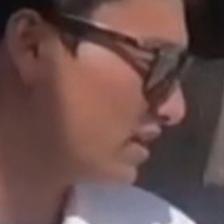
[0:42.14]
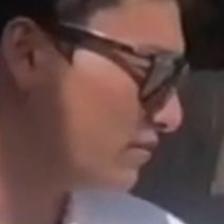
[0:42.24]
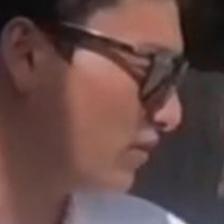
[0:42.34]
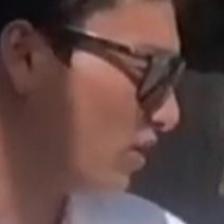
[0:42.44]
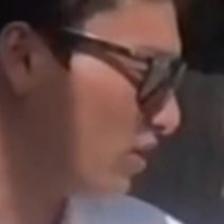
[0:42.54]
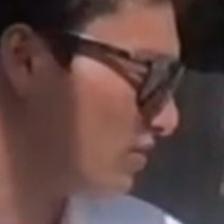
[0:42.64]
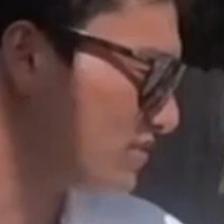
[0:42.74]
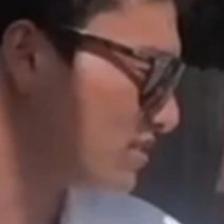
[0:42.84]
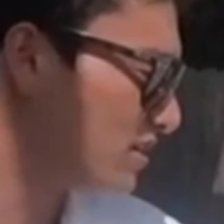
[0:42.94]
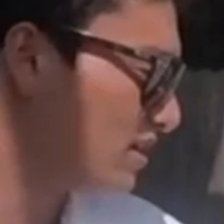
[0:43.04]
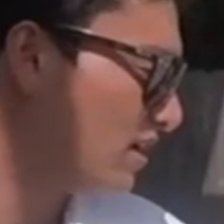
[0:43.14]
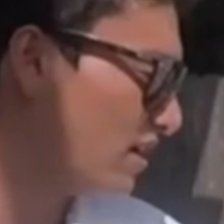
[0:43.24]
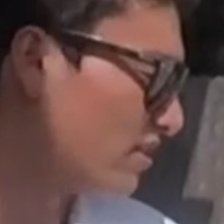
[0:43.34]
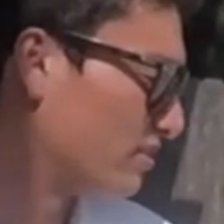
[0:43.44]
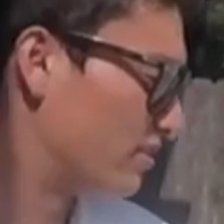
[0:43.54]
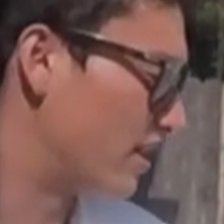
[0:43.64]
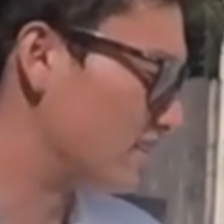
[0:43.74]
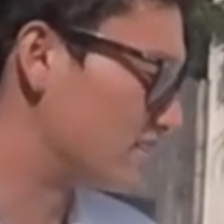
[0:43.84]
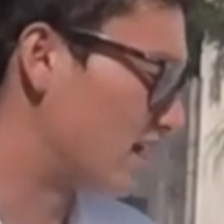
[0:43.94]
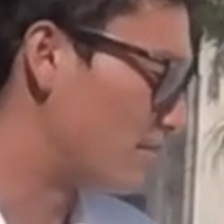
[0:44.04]
involves the
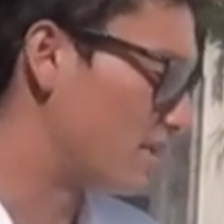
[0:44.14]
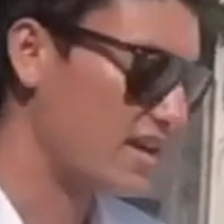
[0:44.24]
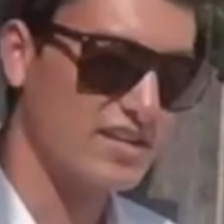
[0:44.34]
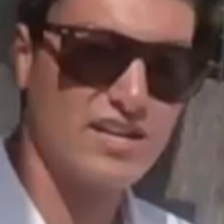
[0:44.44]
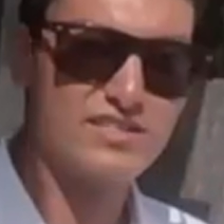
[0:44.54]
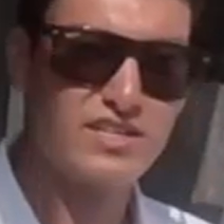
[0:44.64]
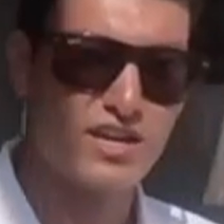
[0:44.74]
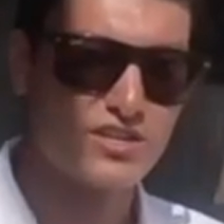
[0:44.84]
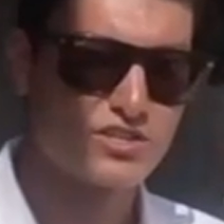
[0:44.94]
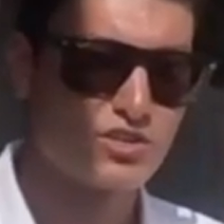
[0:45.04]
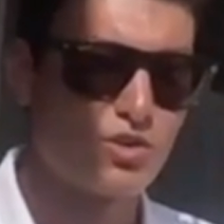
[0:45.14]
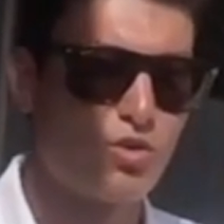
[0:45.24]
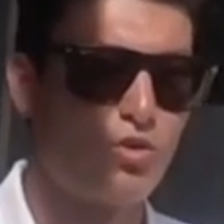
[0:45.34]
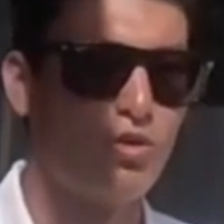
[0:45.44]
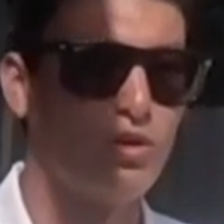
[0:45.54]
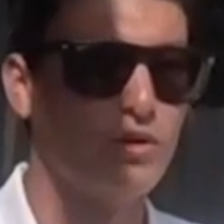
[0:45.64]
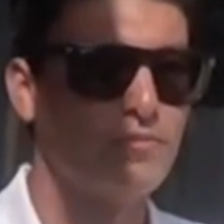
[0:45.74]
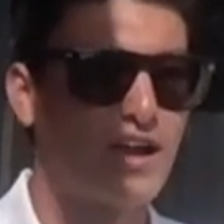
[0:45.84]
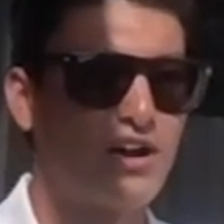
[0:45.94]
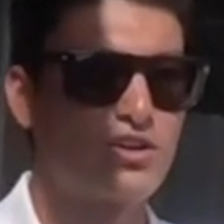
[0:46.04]
enzyme NADH or
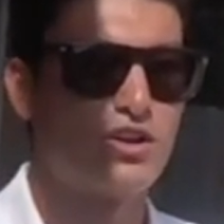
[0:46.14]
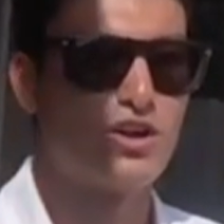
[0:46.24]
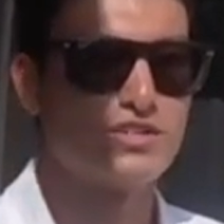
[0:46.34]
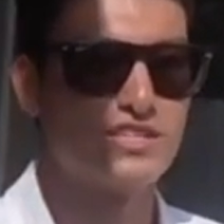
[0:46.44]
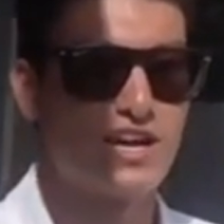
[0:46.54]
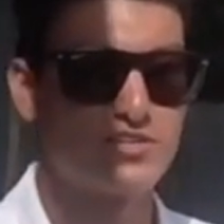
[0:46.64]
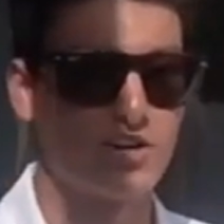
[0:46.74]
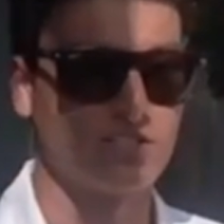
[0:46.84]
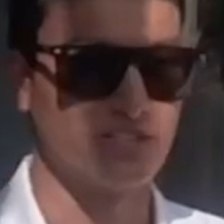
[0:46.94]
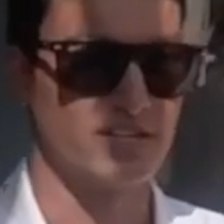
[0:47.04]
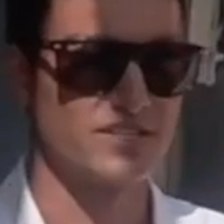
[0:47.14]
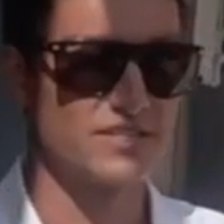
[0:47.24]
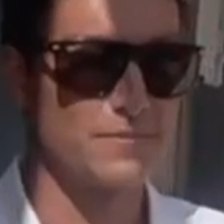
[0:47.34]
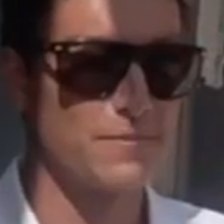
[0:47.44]
alcohol dehydrogenase.